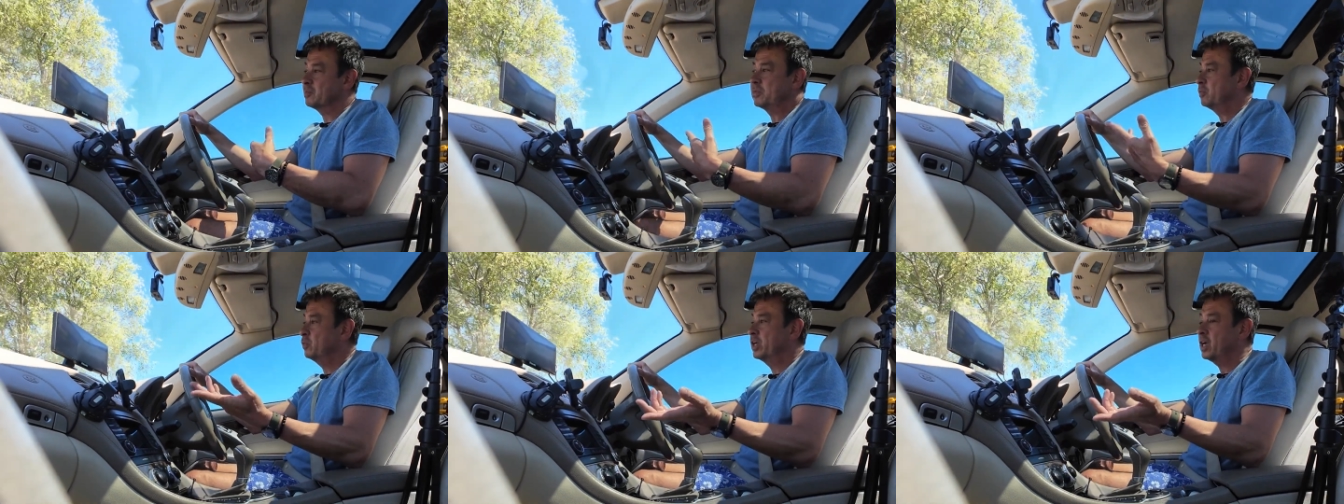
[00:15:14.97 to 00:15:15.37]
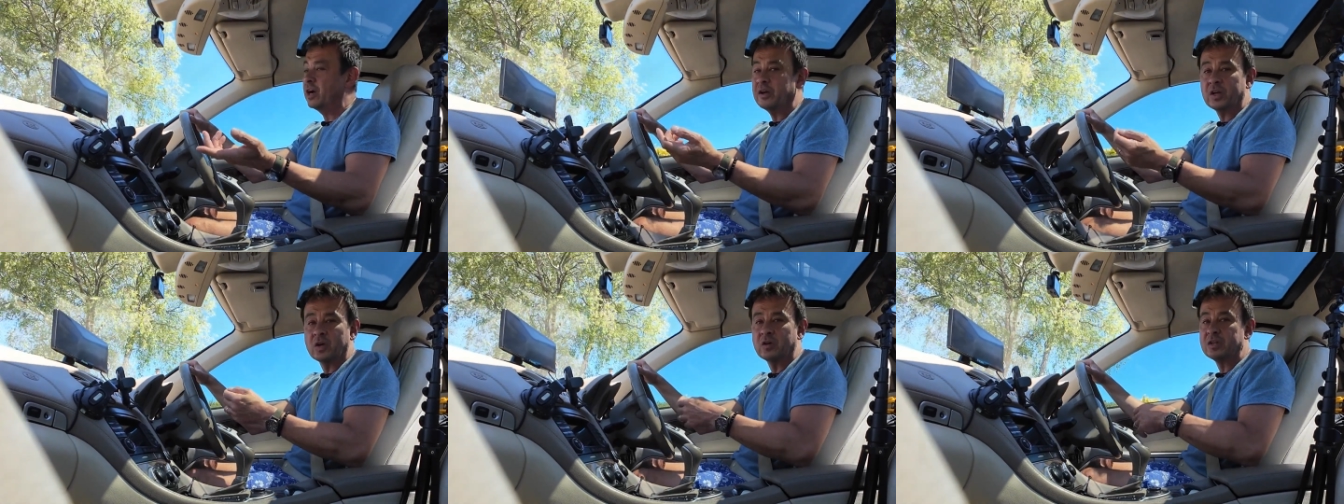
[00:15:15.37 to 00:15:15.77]
And we
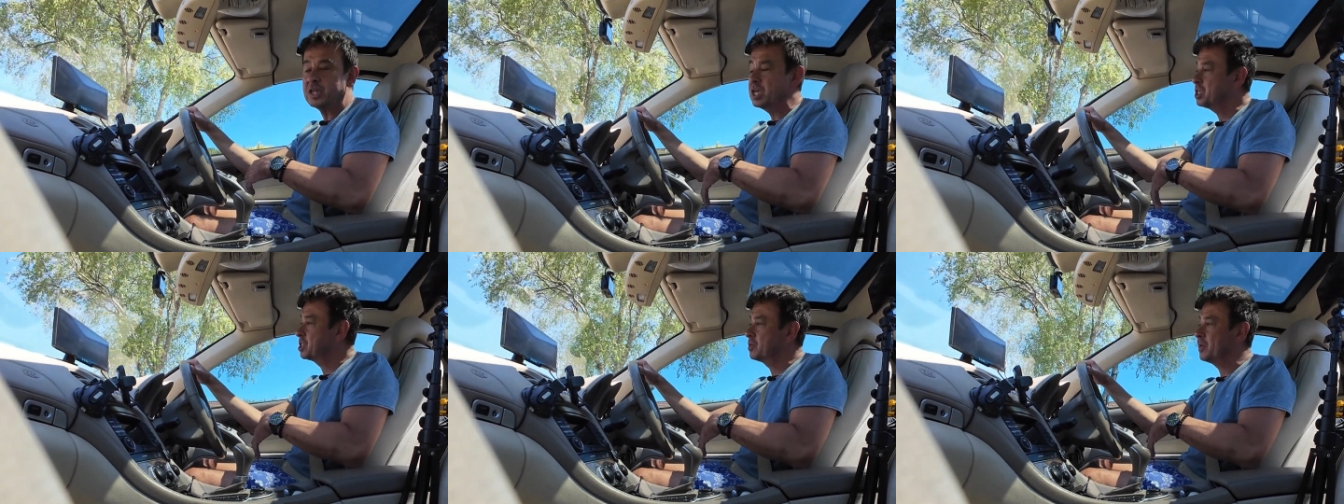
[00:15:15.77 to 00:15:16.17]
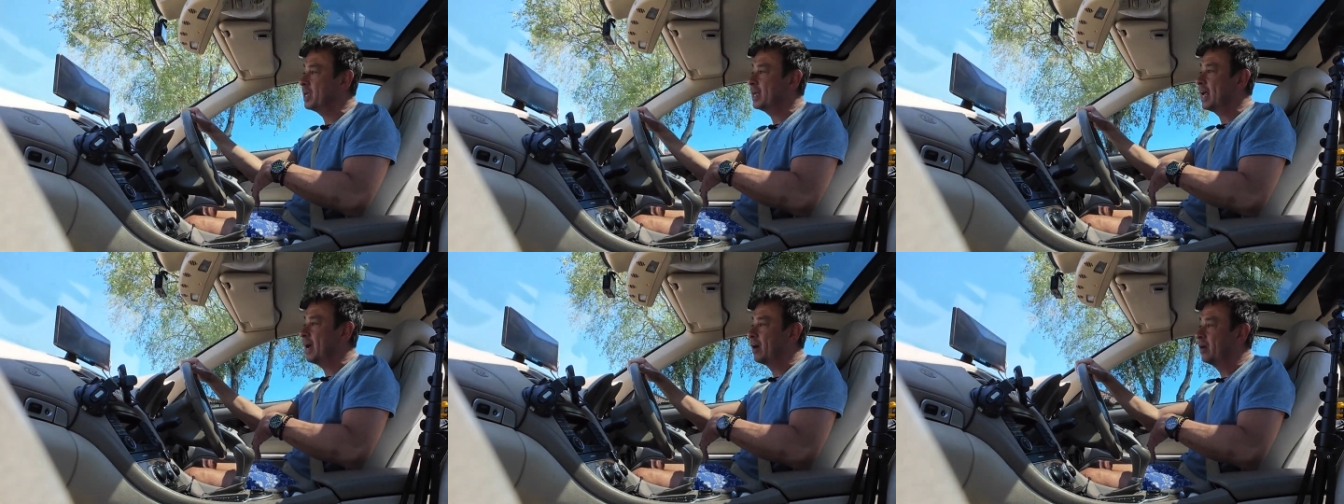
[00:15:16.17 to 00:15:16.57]
kind of got used to
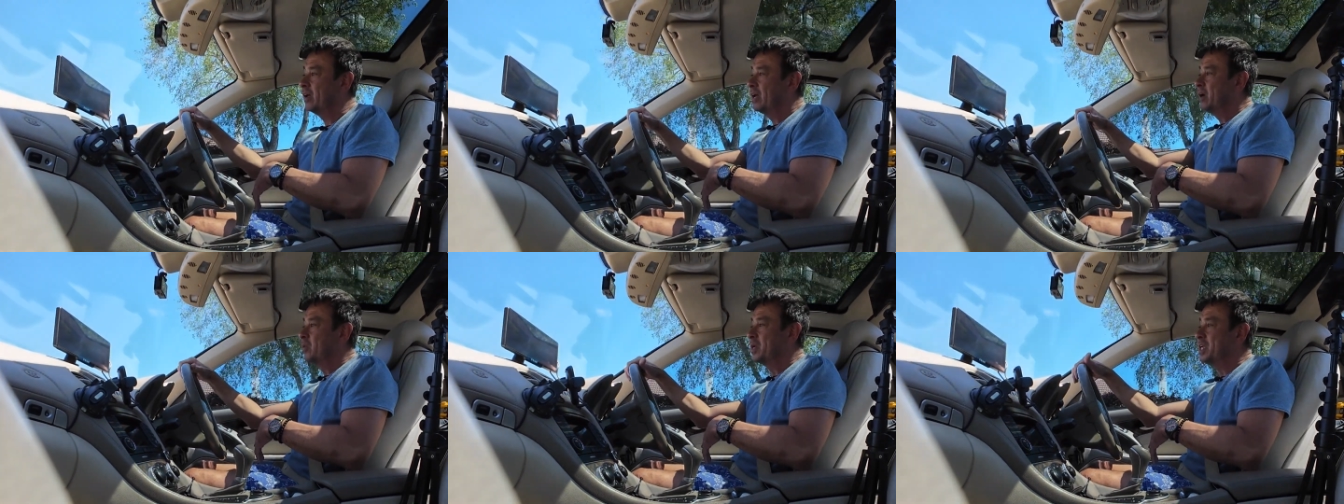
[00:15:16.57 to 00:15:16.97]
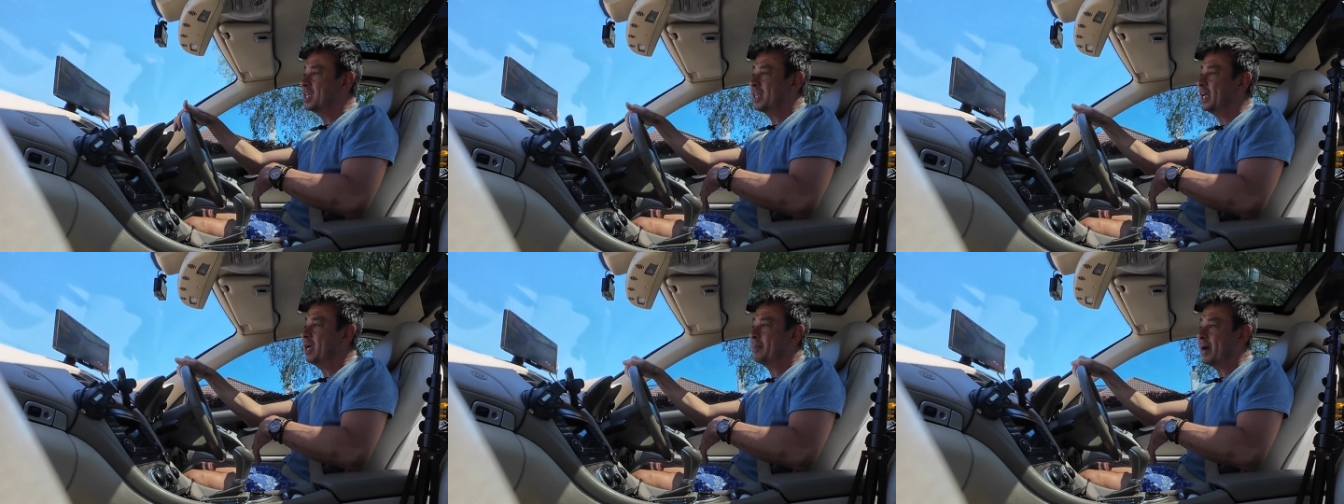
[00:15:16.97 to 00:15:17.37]
it now. When you
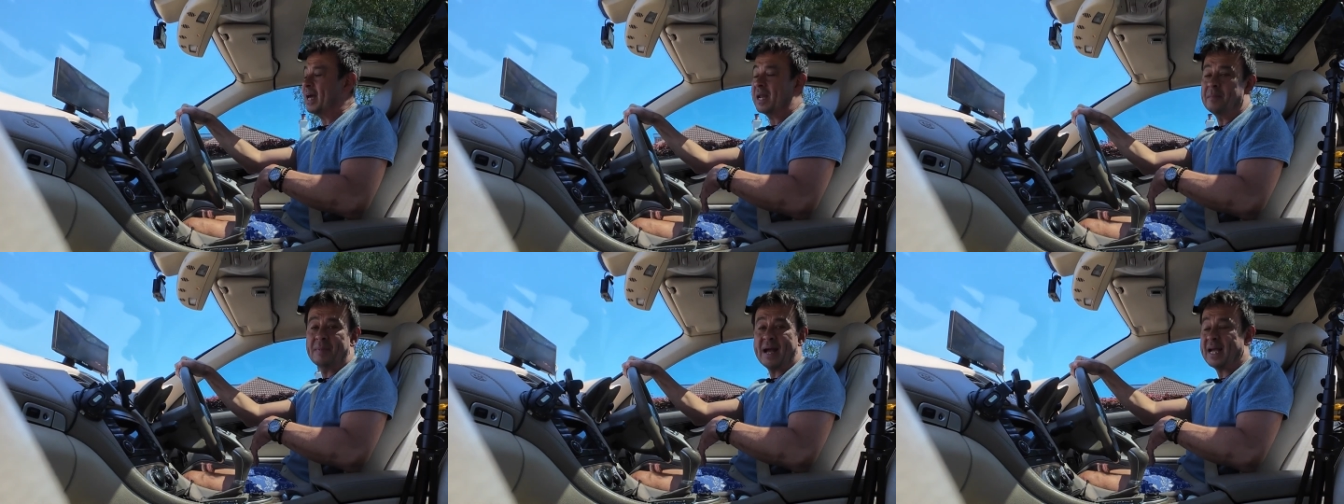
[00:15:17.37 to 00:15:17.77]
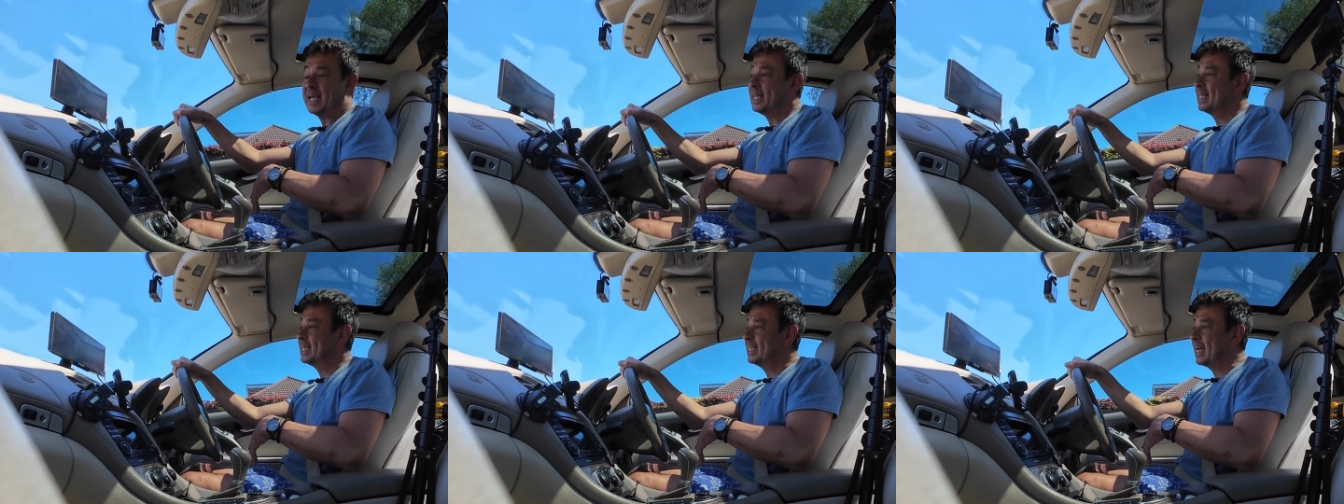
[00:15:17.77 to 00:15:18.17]
think about it, back
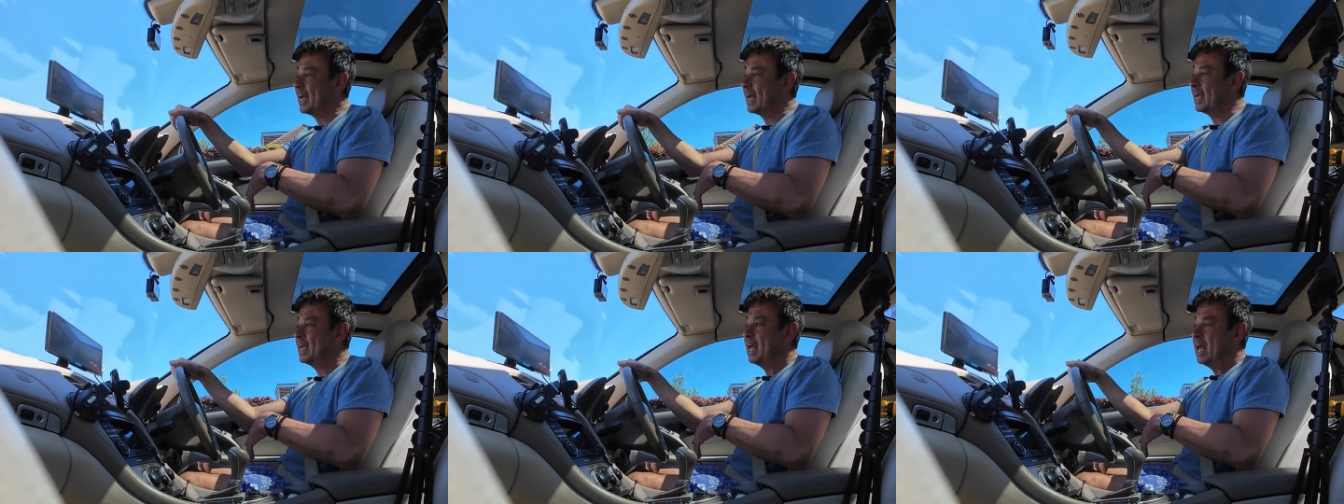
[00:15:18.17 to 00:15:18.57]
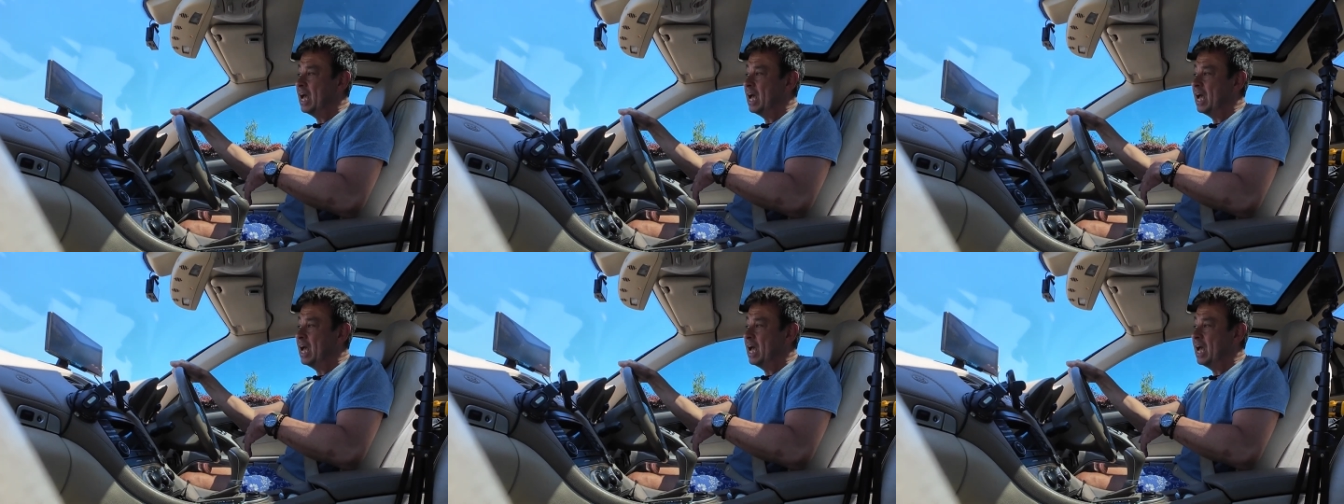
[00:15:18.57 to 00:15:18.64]
in the day,